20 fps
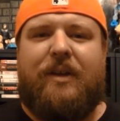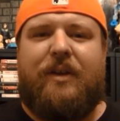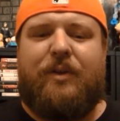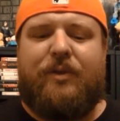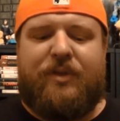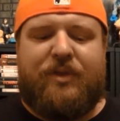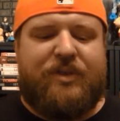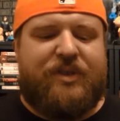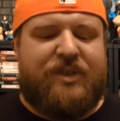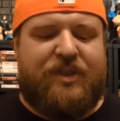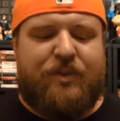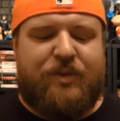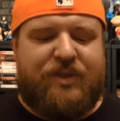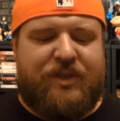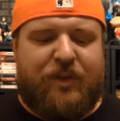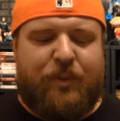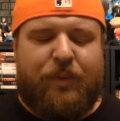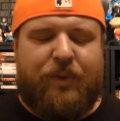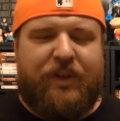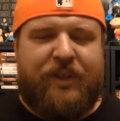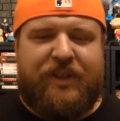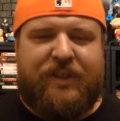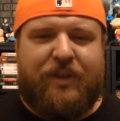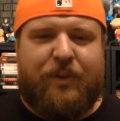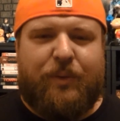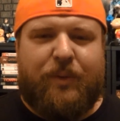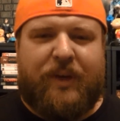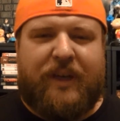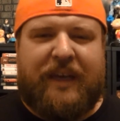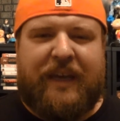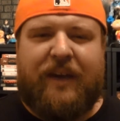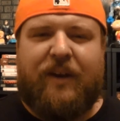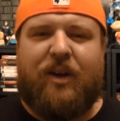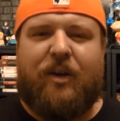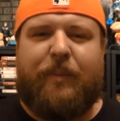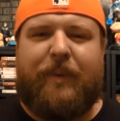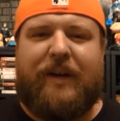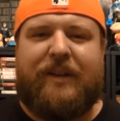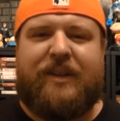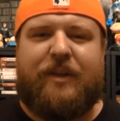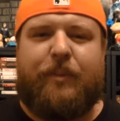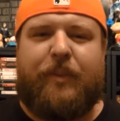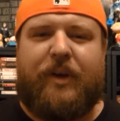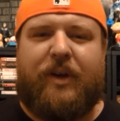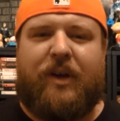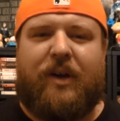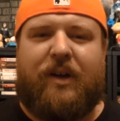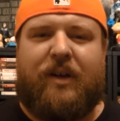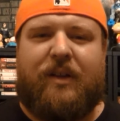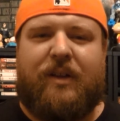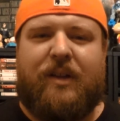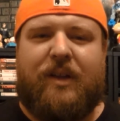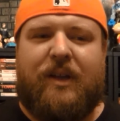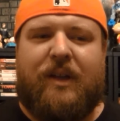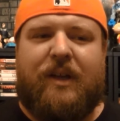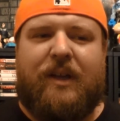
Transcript: You know, there's, you still really don't care about them at all.